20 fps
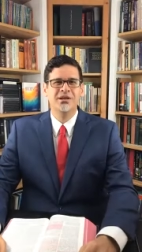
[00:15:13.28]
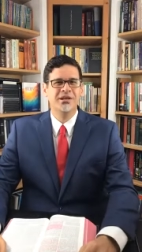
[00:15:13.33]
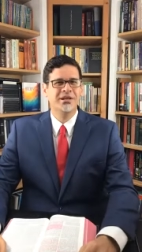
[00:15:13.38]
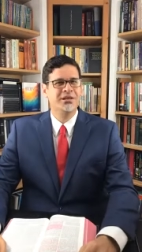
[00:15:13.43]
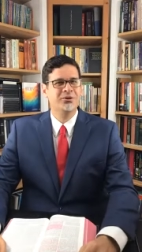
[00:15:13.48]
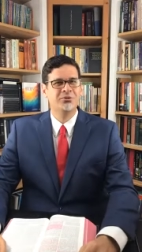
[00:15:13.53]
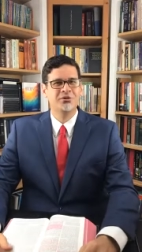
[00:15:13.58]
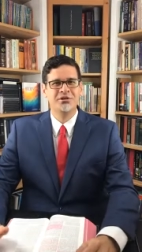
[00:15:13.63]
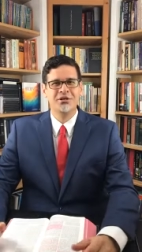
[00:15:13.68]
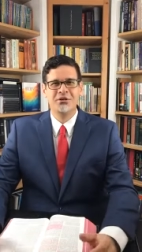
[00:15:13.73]
He
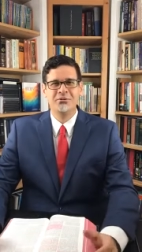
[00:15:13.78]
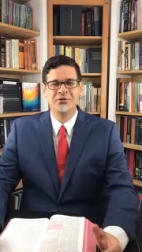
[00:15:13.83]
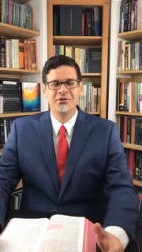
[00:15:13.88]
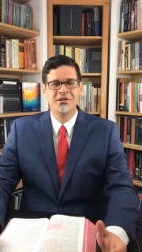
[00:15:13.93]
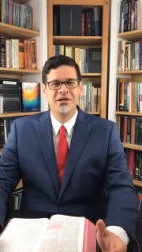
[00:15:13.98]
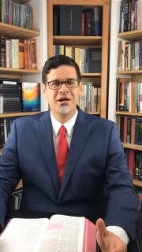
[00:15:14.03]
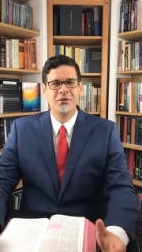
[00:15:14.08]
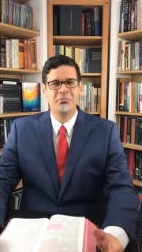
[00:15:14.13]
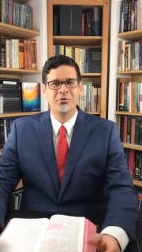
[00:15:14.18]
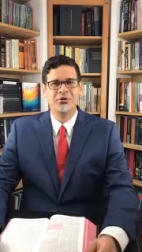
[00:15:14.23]
was given
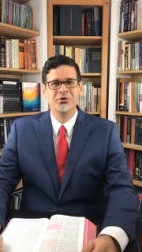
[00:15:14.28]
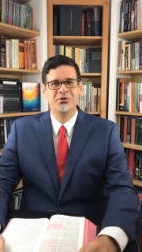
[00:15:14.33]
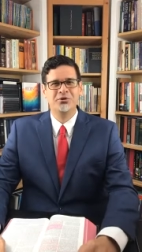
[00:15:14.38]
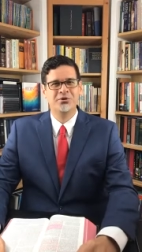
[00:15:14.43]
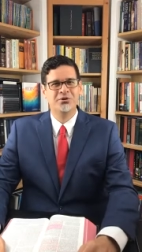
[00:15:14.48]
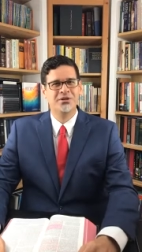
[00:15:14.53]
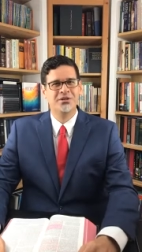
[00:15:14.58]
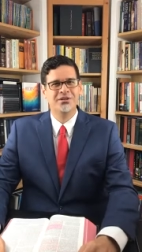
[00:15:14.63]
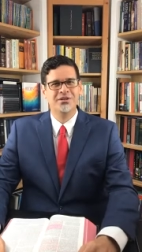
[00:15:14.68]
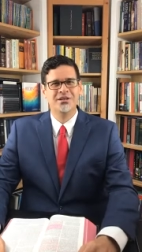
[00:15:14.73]
the
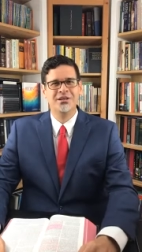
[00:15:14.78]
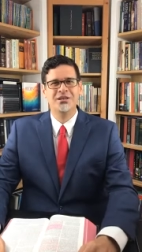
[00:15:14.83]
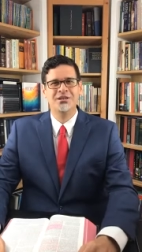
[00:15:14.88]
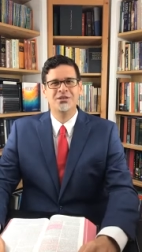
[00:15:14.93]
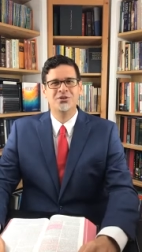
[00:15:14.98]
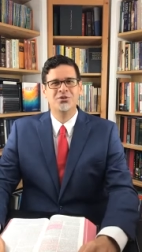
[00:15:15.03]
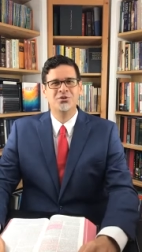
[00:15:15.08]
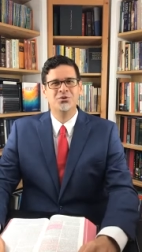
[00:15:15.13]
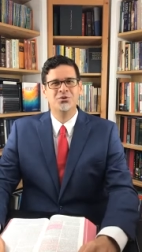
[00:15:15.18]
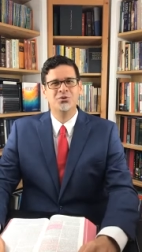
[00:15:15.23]
opportunity
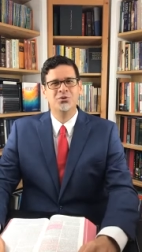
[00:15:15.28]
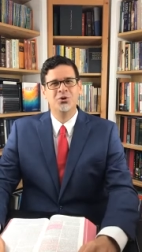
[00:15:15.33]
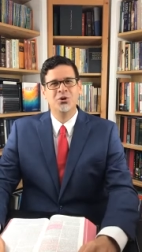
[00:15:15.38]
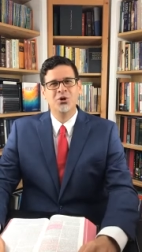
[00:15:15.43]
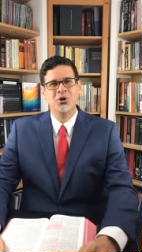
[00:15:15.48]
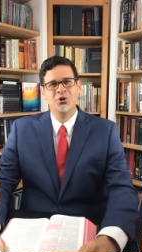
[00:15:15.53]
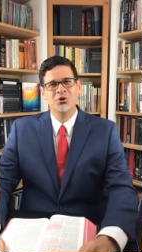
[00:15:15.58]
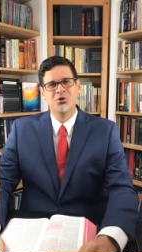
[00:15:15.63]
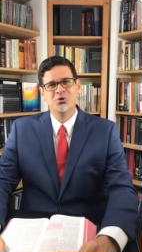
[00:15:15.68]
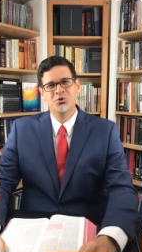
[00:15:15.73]
to
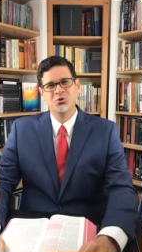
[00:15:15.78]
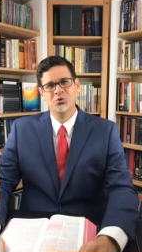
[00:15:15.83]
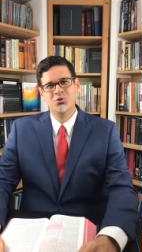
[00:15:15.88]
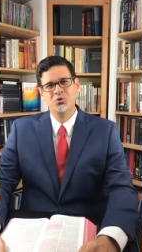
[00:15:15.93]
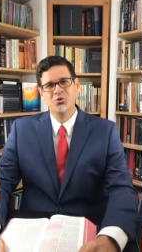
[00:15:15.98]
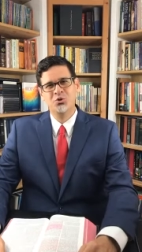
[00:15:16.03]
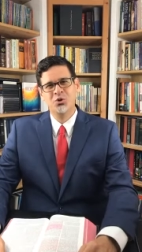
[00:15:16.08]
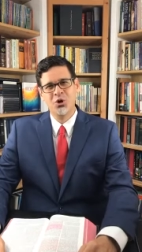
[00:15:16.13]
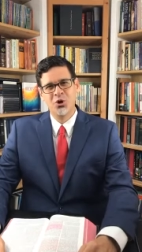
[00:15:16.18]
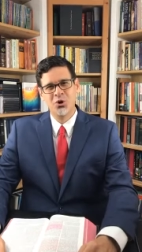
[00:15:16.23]
to
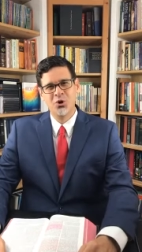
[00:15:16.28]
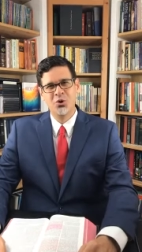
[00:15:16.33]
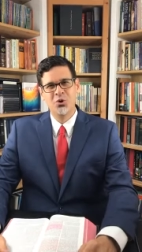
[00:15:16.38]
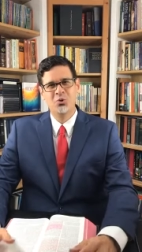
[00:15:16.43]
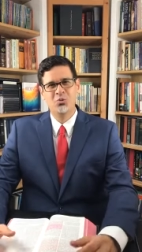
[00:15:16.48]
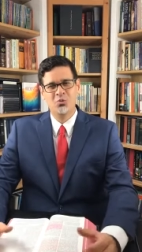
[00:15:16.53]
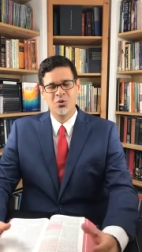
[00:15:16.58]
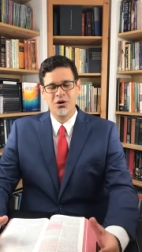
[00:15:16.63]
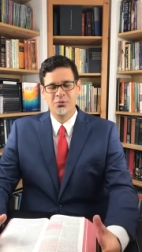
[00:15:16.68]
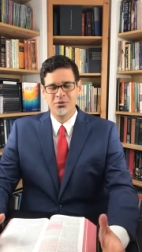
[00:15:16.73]
know
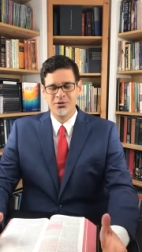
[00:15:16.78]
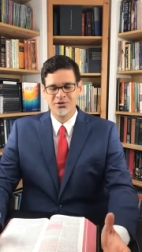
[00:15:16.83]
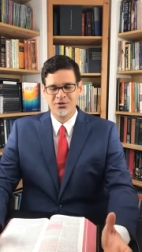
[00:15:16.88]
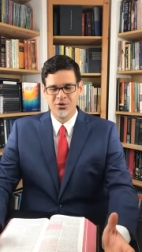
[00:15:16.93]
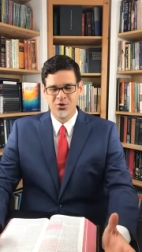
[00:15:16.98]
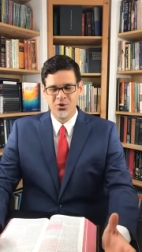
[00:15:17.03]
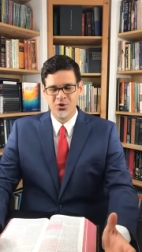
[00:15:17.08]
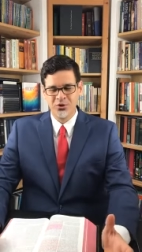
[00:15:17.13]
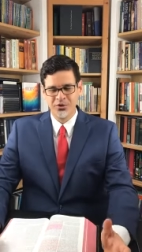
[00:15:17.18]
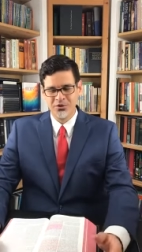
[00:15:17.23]
what was
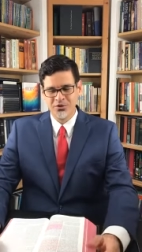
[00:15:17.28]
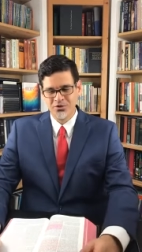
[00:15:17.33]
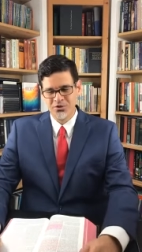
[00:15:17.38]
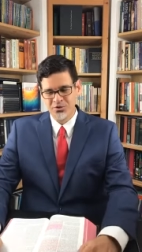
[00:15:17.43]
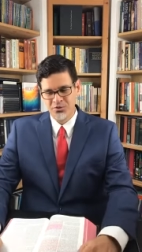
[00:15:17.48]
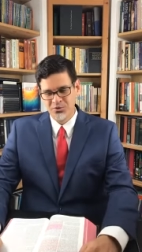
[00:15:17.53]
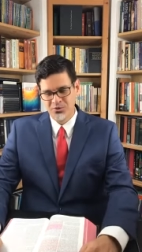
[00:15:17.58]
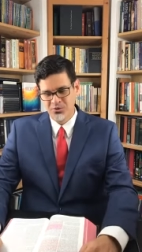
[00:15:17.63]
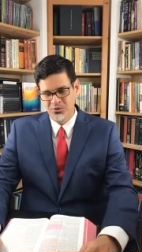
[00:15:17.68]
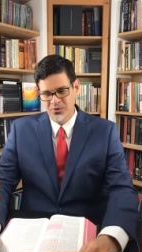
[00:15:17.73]
going
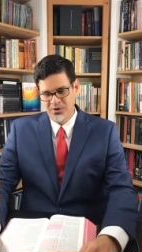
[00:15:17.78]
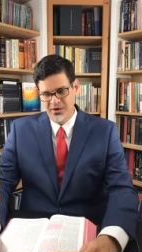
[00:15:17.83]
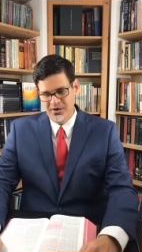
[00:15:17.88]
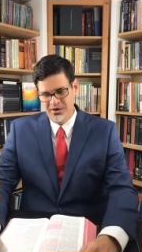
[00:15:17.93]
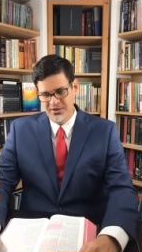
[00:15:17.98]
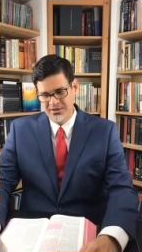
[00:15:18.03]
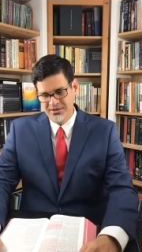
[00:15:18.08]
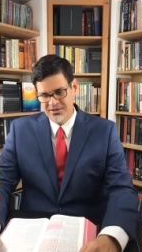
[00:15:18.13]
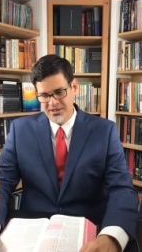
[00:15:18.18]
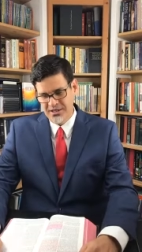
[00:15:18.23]
to
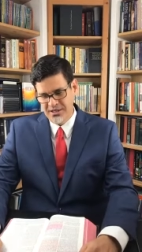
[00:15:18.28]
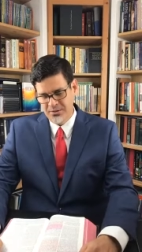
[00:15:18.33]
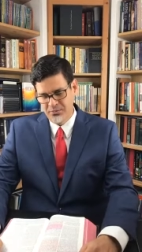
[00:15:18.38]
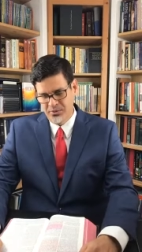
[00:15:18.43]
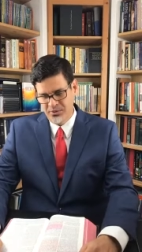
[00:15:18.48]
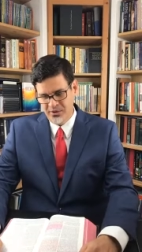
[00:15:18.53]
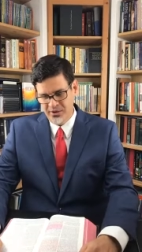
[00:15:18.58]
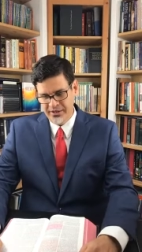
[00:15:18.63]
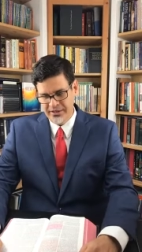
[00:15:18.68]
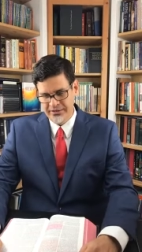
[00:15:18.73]
take
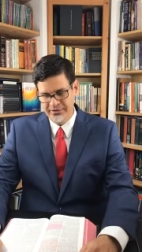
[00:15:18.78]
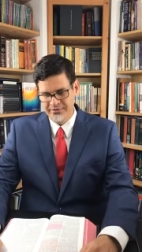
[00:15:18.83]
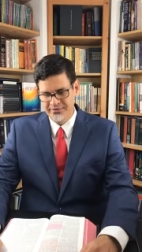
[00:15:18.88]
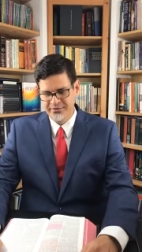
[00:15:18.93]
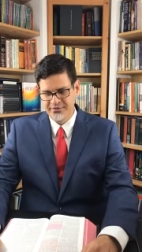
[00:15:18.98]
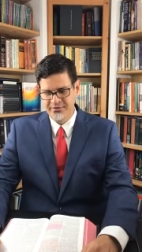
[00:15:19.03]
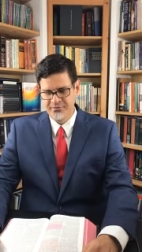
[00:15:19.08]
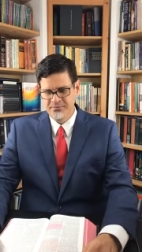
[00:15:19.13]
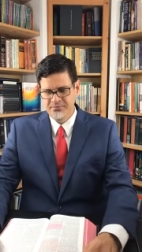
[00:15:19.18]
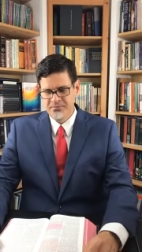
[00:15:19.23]
place.